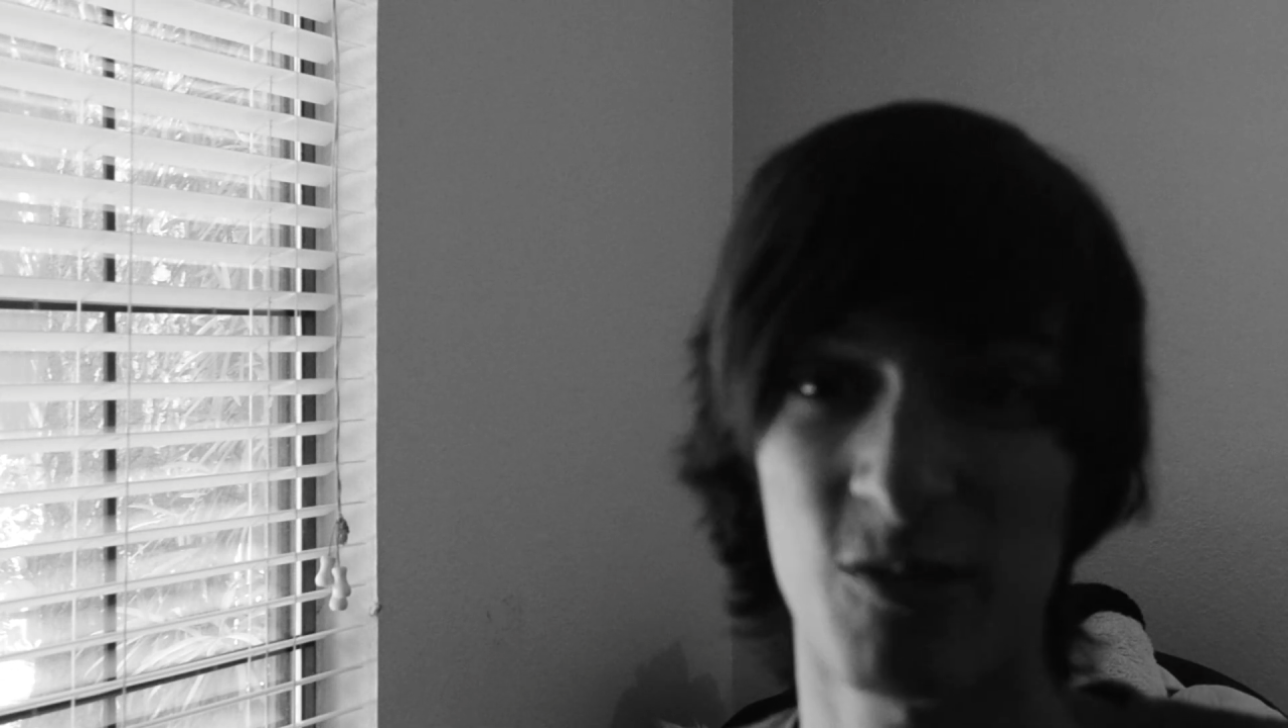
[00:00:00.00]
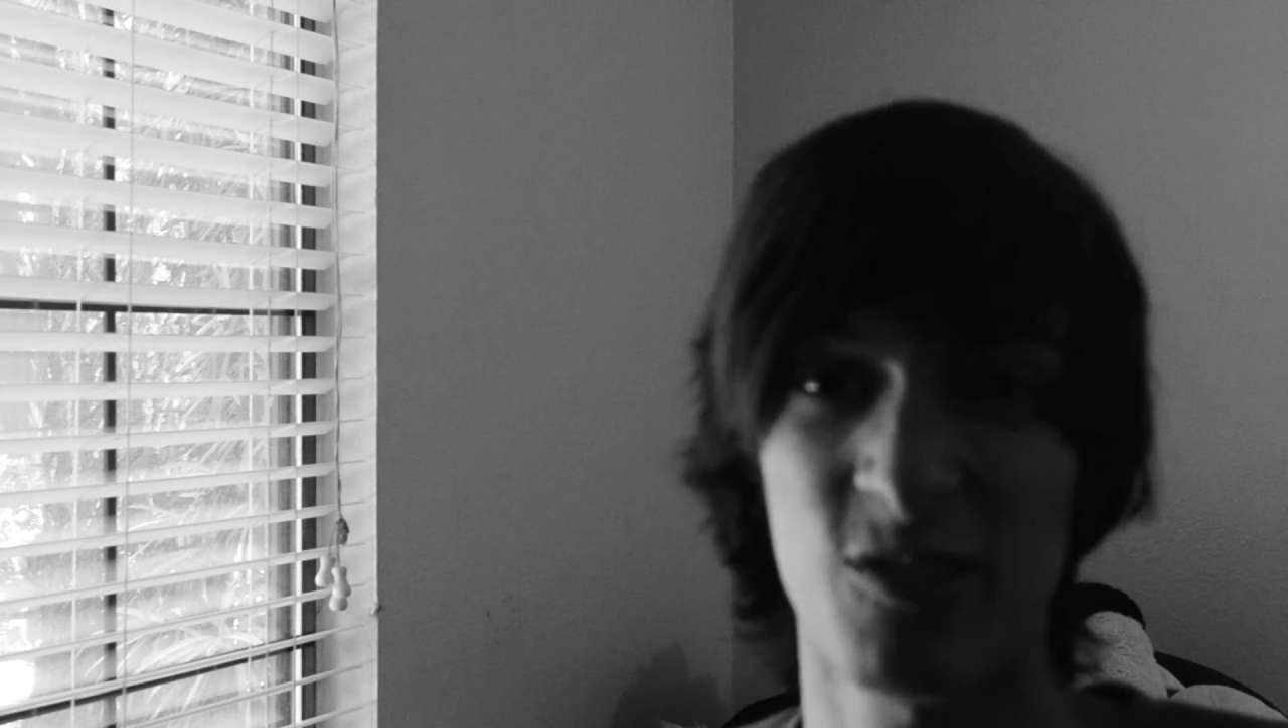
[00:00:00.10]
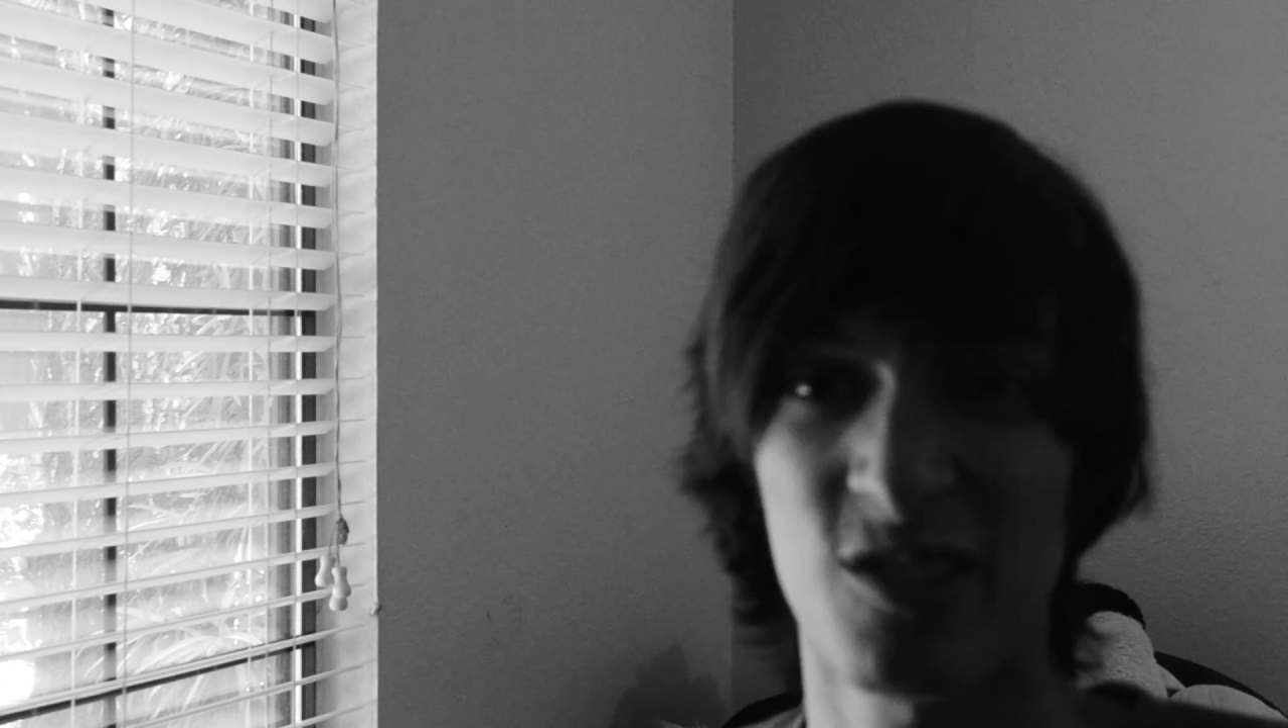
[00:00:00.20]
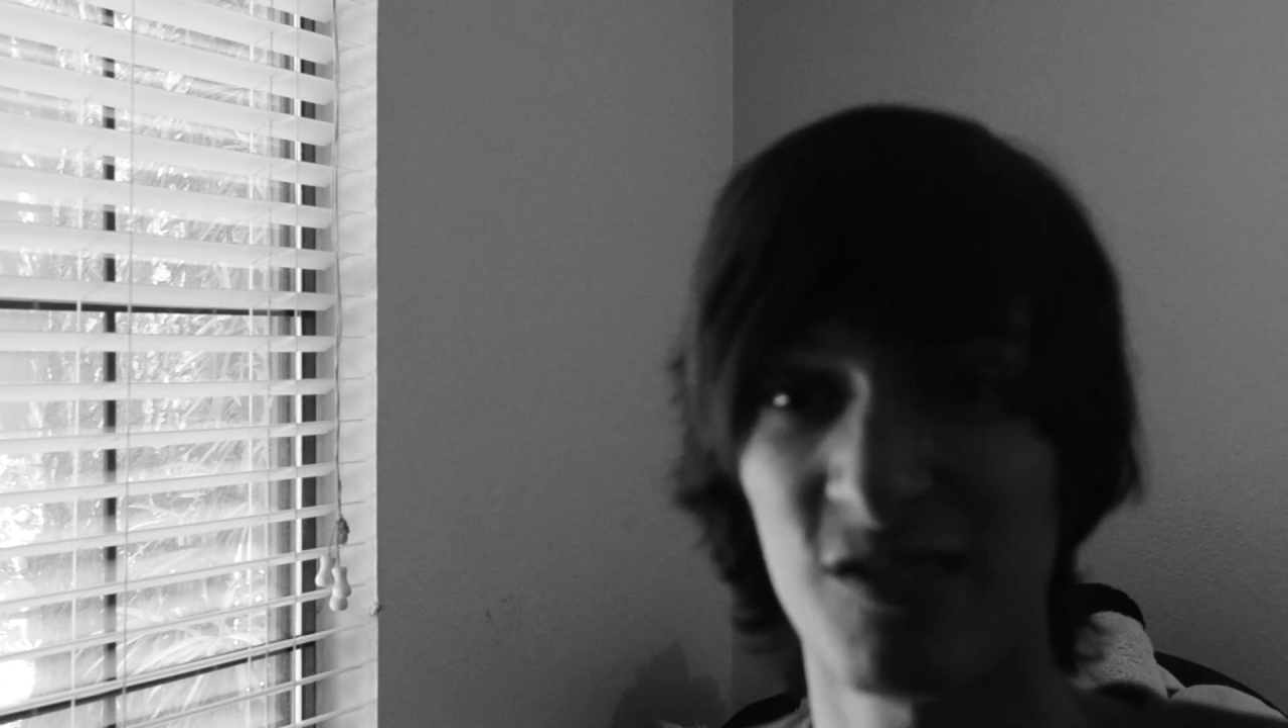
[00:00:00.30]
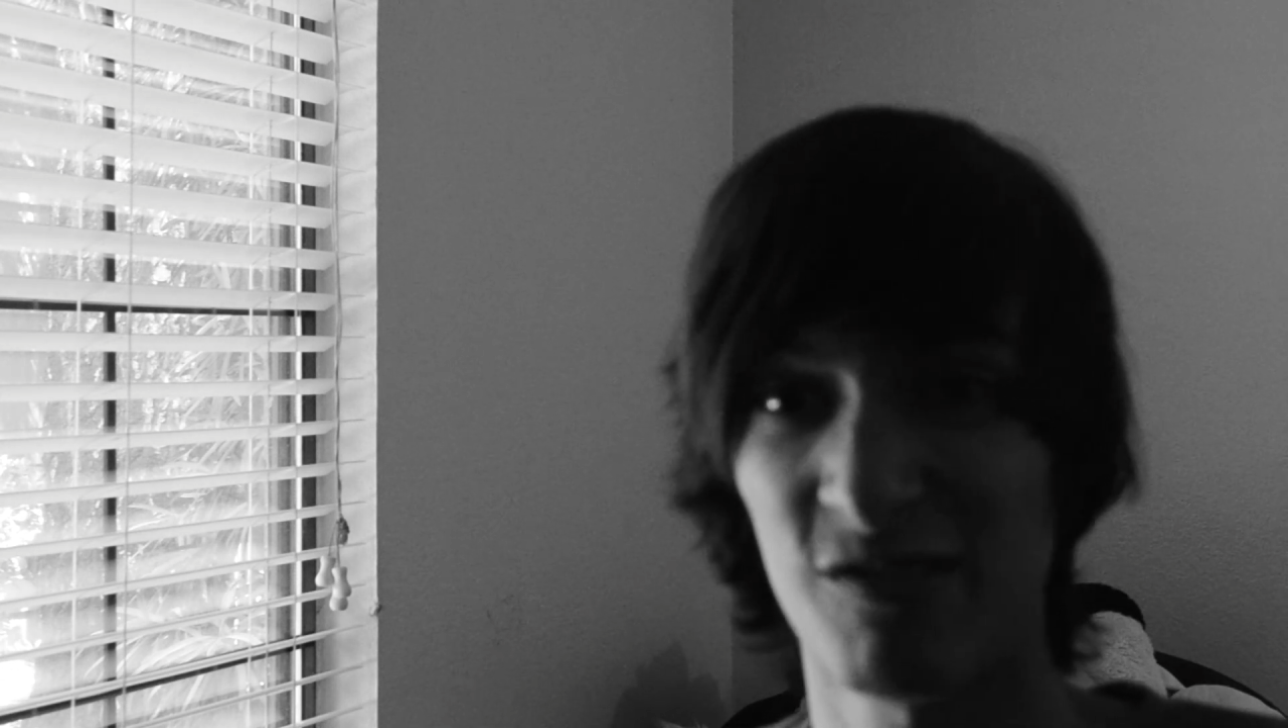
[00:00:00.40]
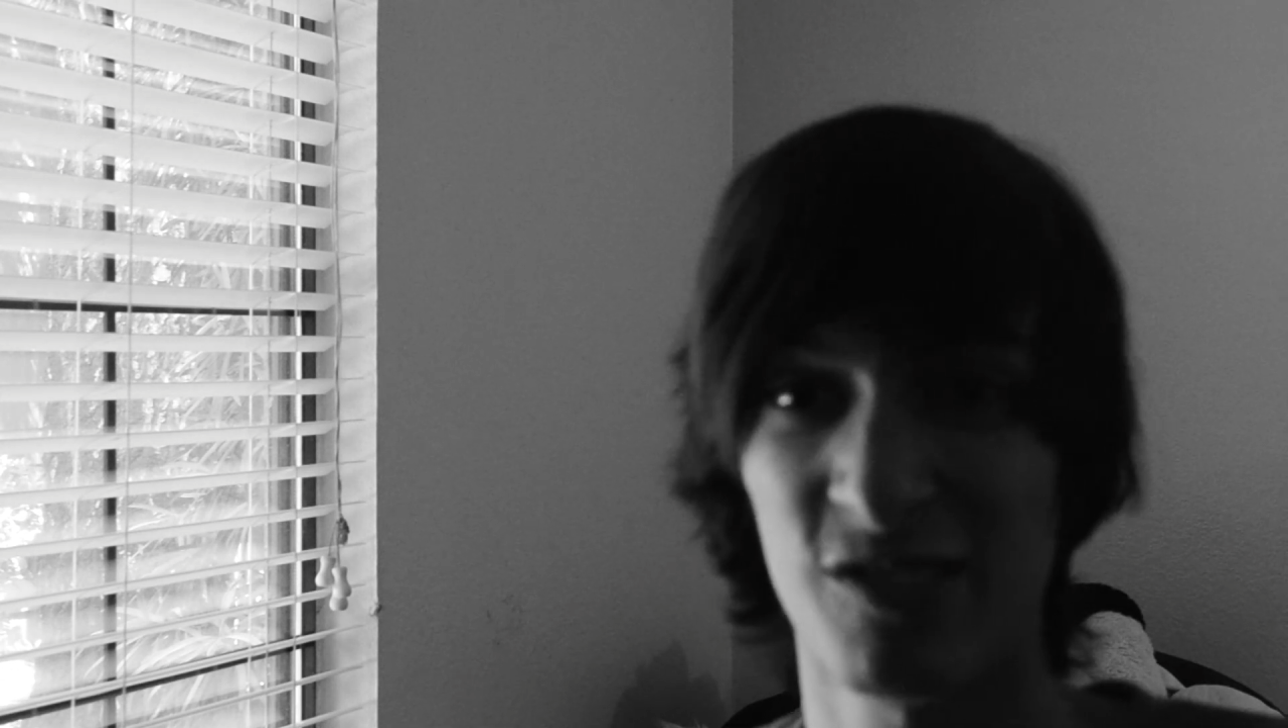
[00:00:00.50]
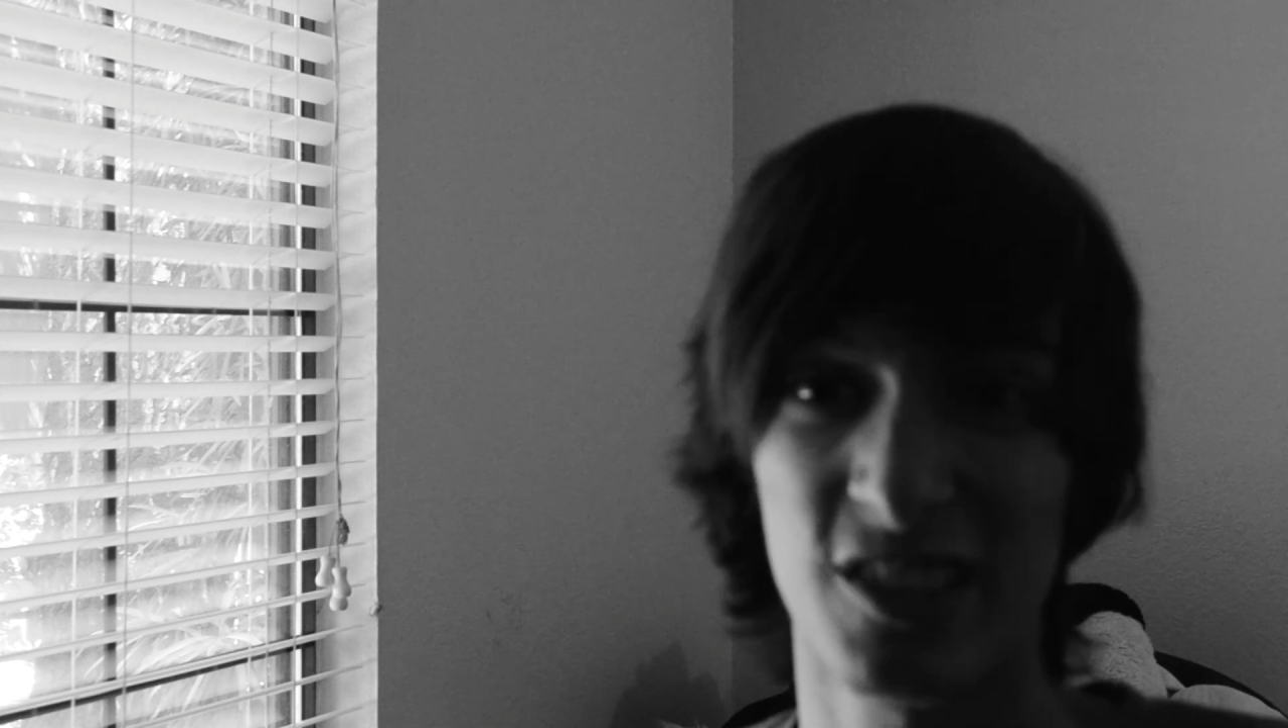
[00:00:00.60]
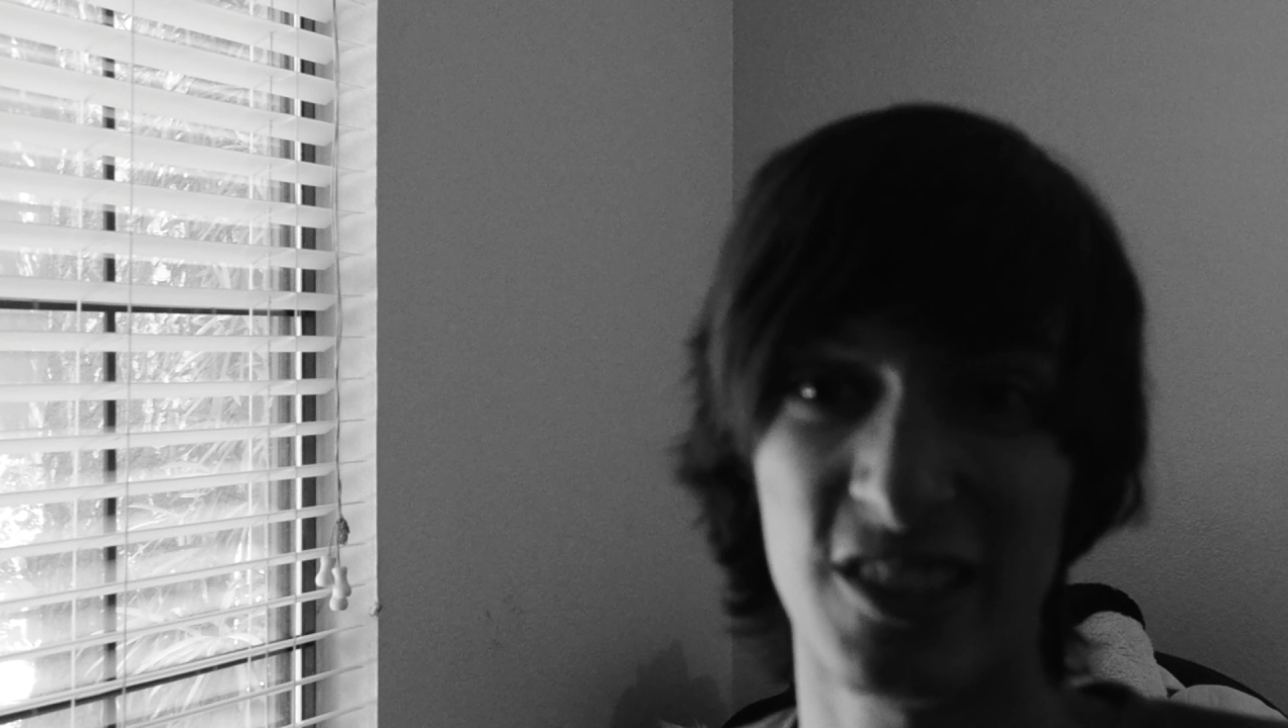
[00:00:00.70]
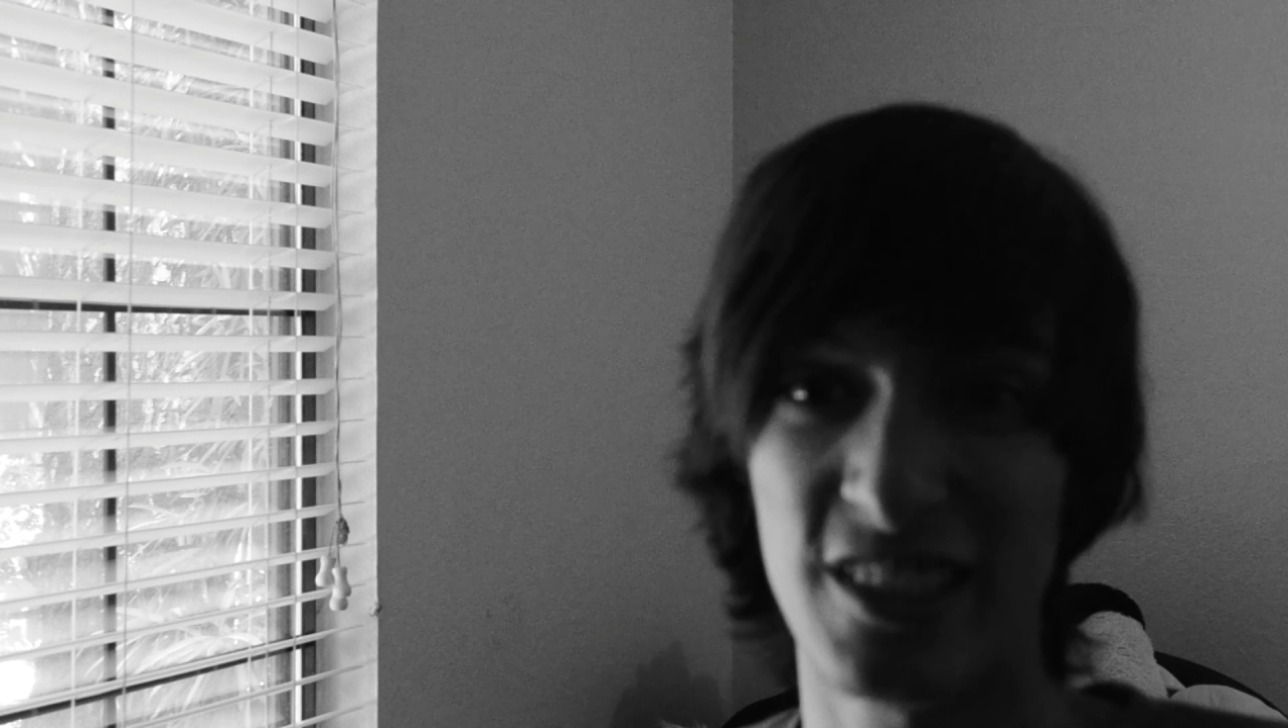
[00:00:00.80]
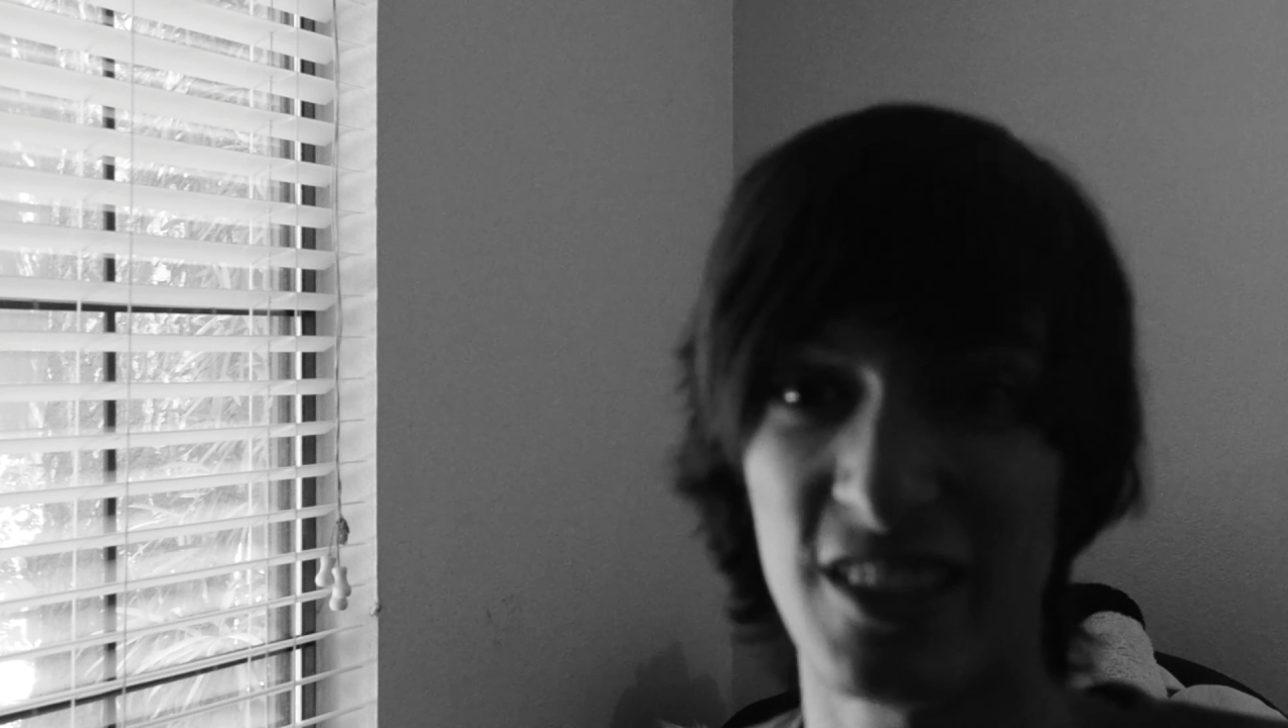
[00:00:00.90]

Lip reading: or really